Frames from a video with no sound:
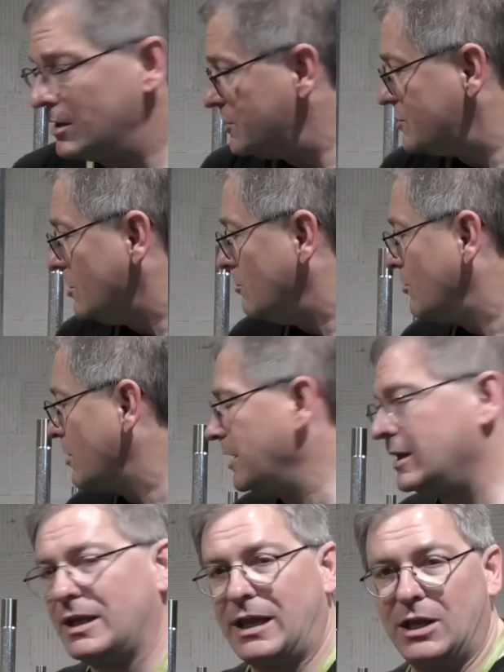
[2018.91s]
so we're
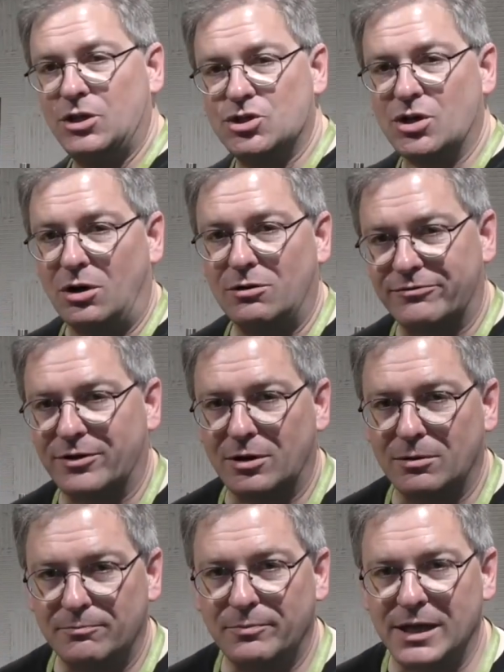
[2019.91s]
an inch
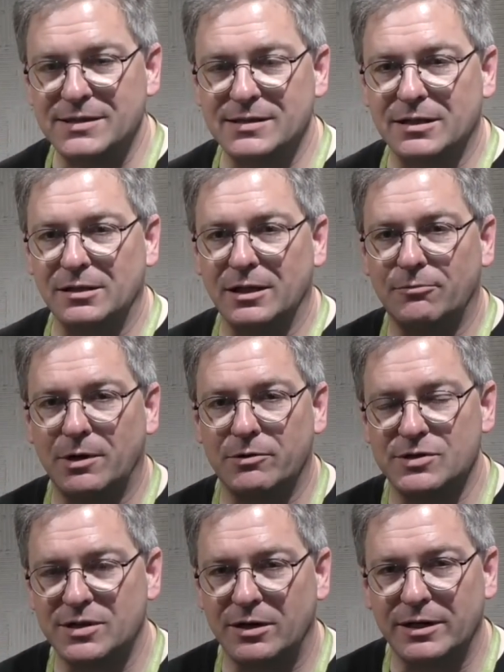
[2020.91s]
over basically where
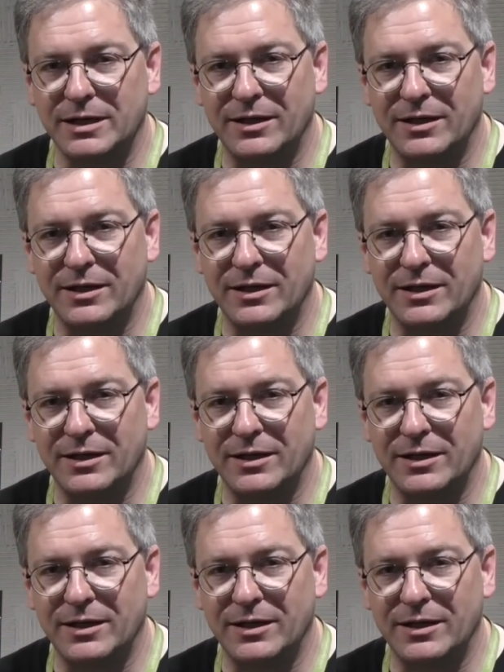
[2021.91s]
we started.